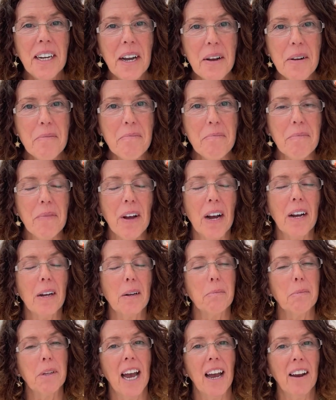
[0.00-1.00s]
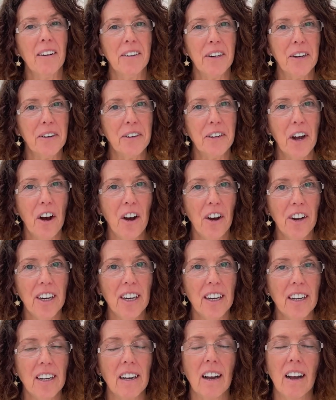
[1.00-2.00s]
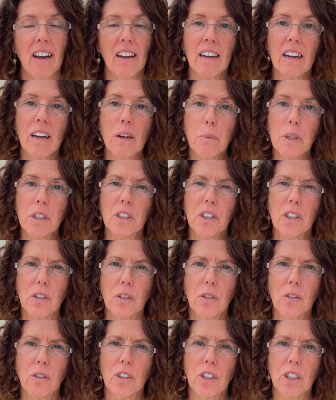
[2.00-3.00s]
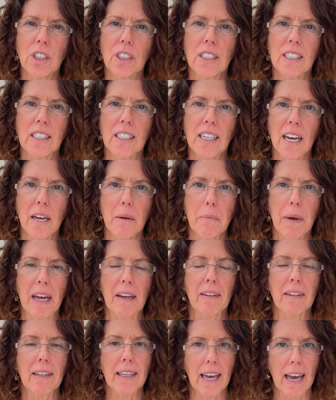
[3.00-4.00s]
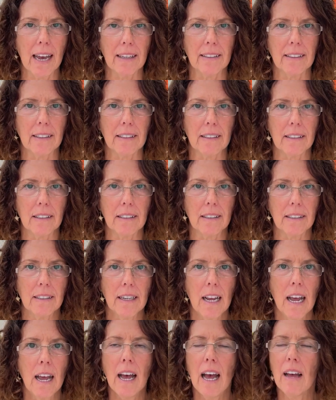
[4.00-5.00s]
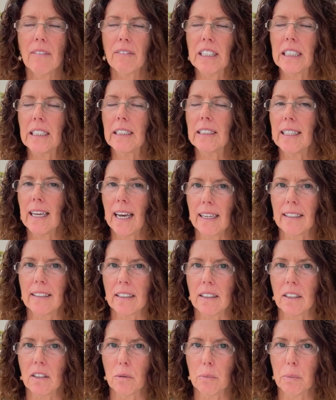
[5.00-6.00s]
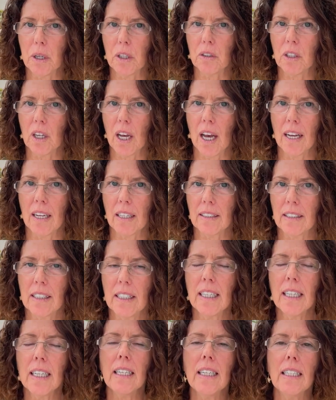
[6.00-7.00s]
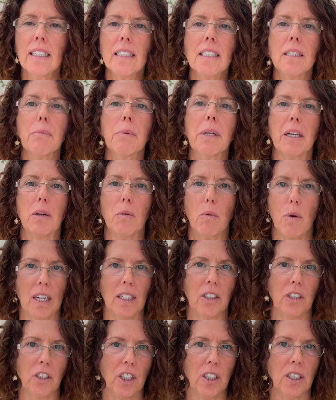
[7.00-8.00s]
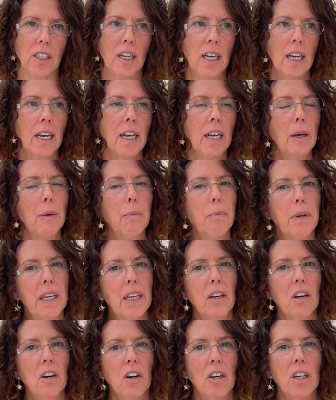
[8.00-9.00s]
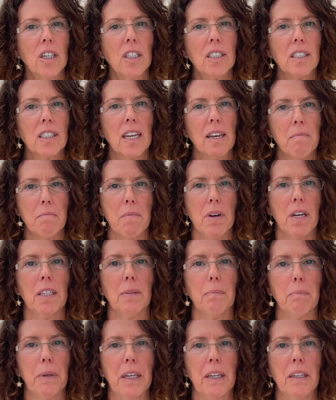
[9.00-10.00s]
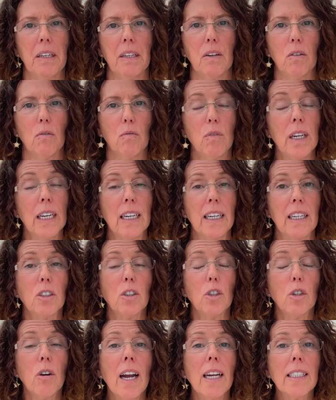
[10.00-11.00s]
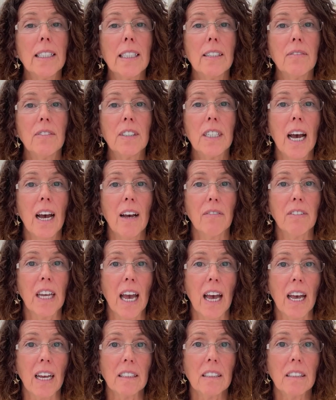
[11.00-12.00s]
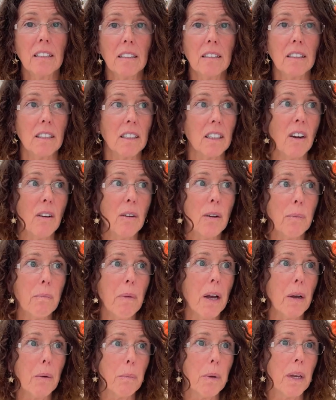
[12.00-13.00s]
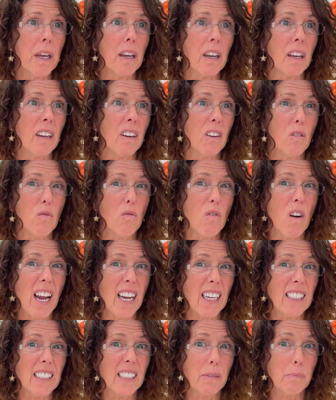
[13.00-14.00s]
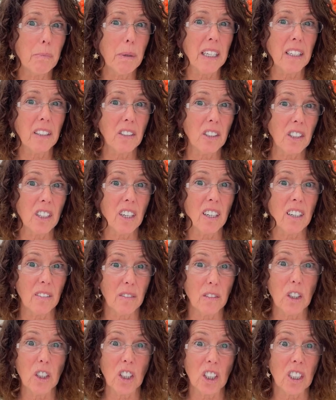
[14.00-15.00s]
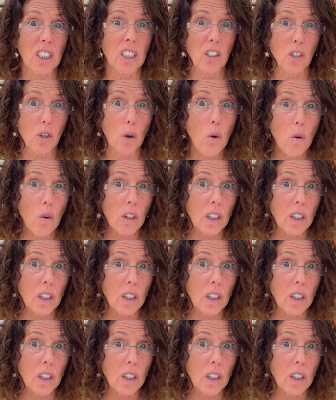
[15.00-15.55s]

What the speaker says: Welcome. I'm Karen O'Connor, and I want to talk to you today about guests. Having guests on a podcast. Here's the big question, because it might be really attractive to have guests. It might be great because you don't have to just talk